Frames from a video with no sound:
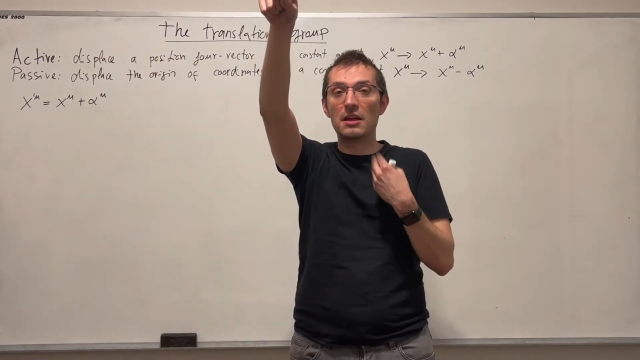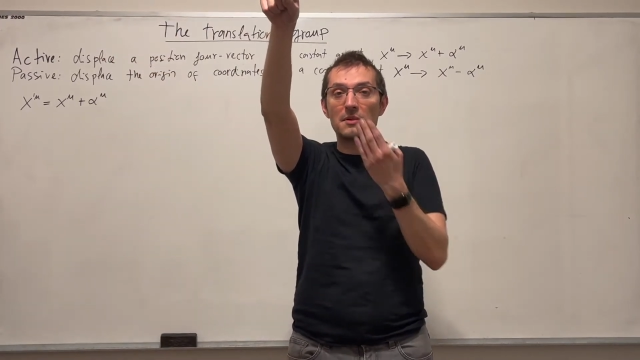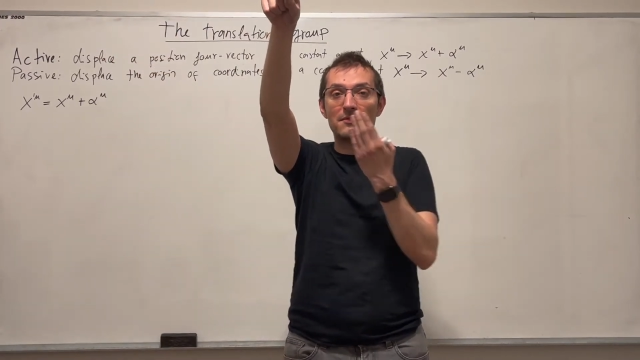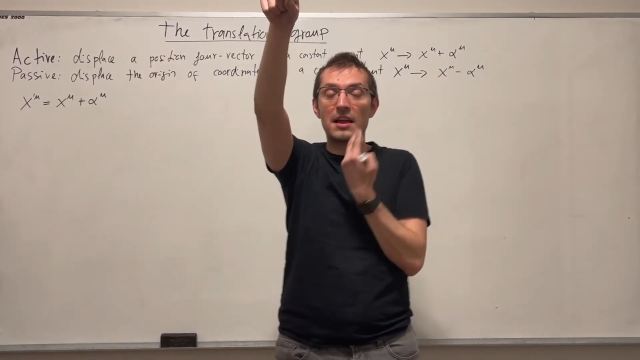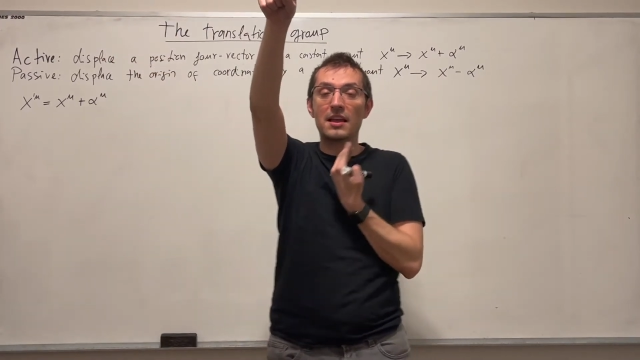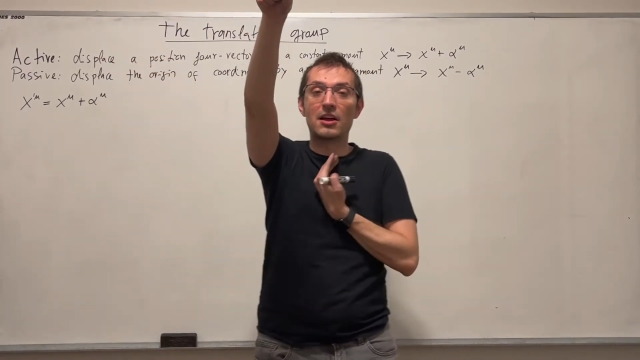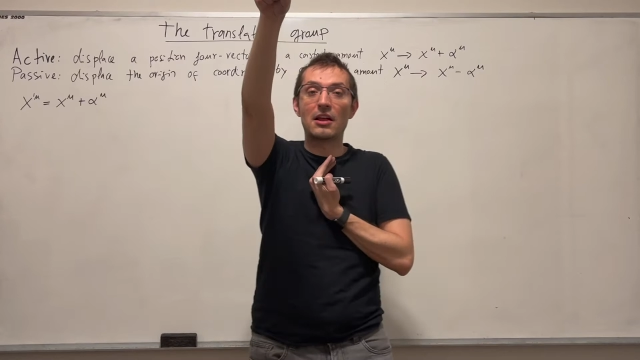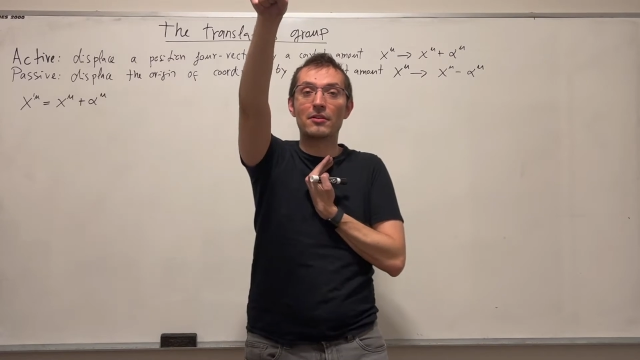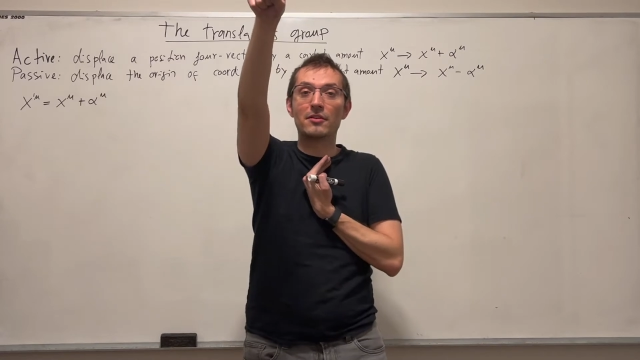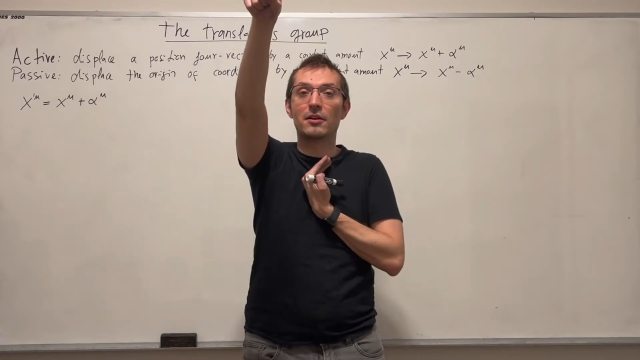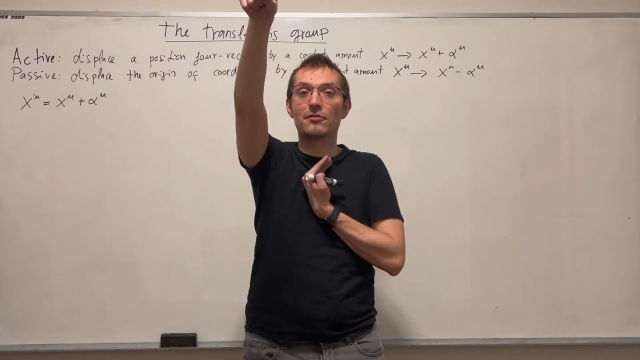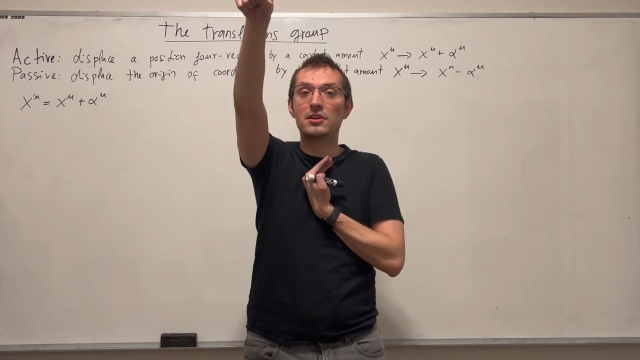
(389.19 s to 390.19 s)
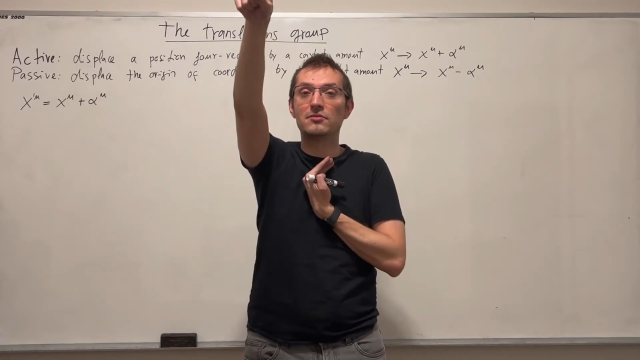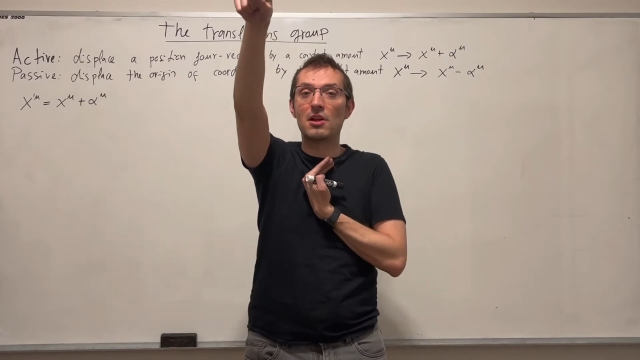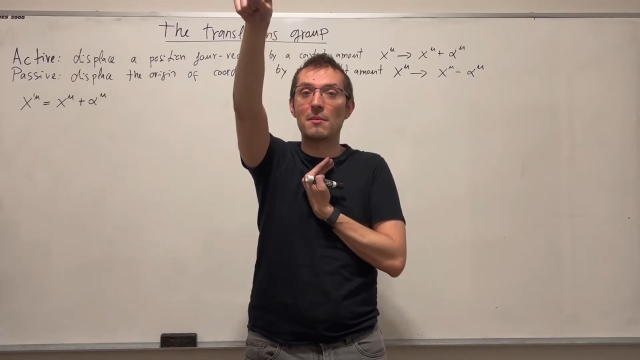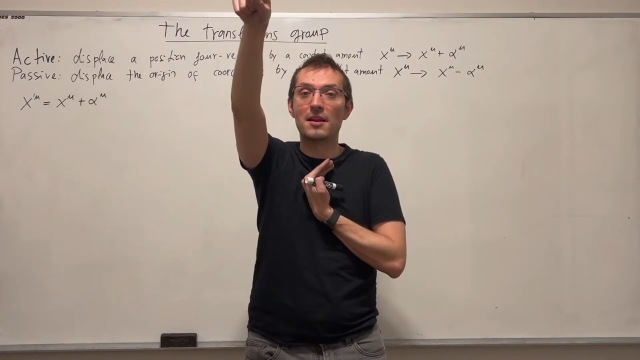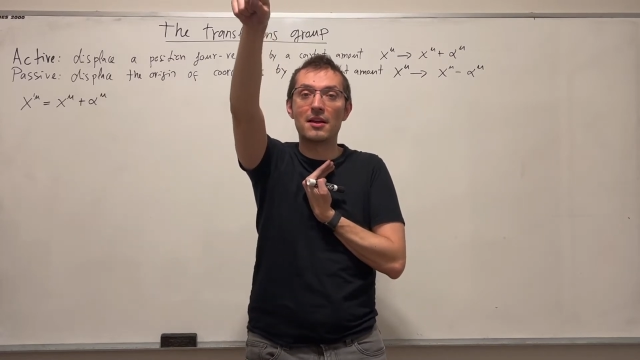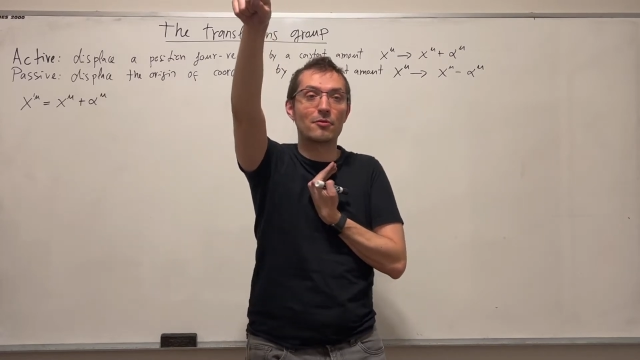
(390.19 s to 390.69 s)
If I carry the reference frame
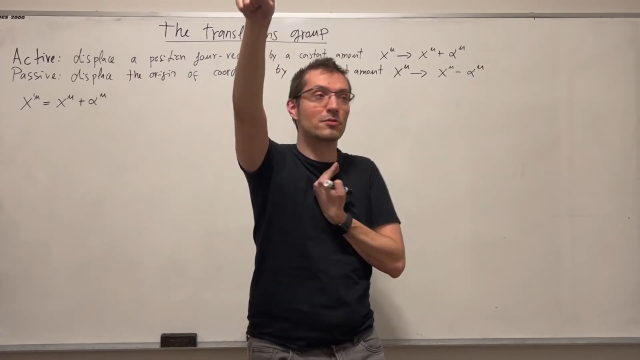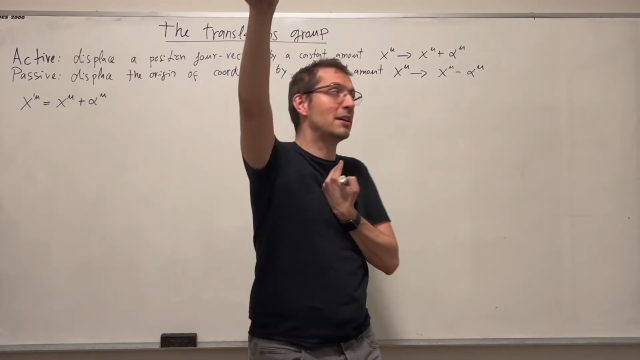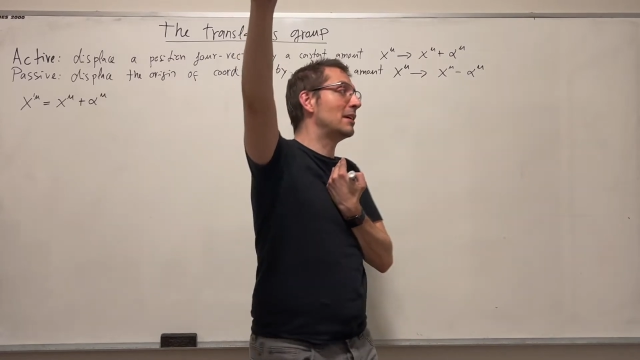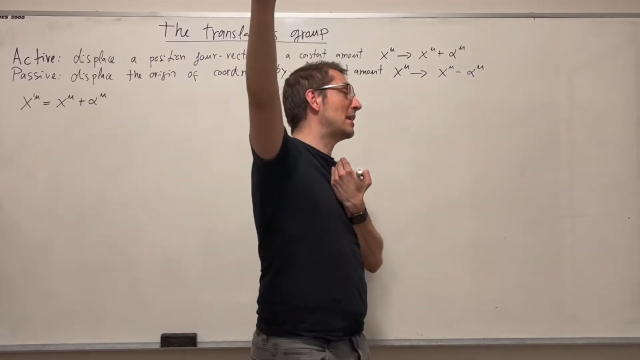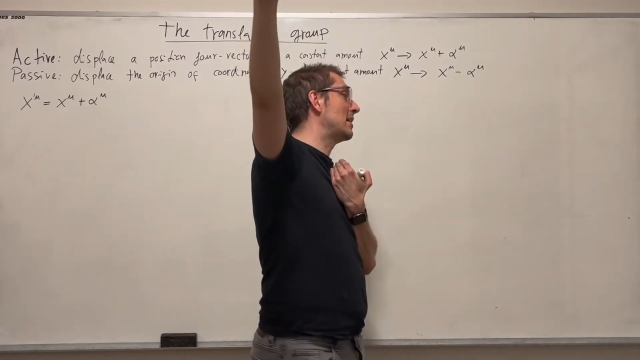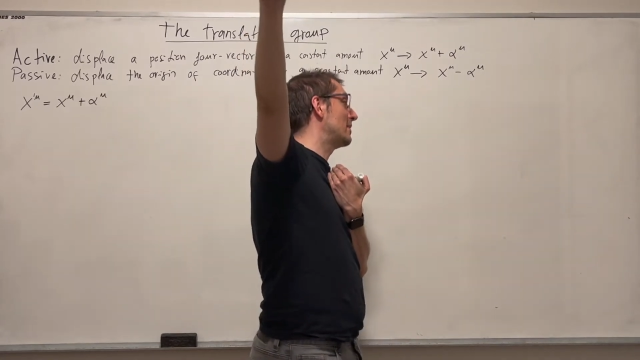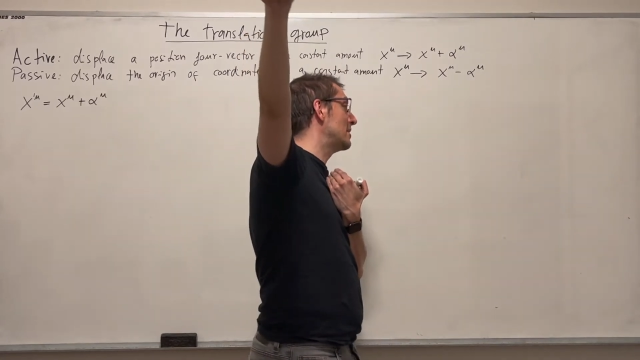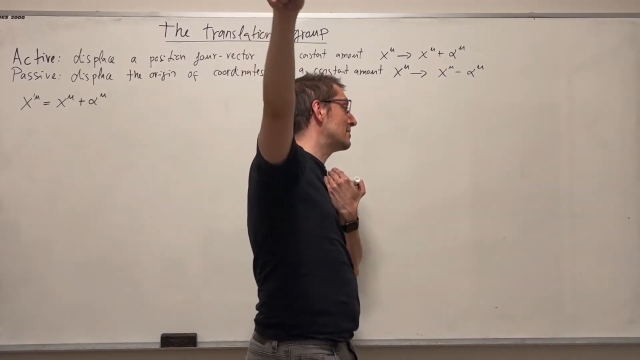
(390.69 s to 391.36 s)
and I rotate like this,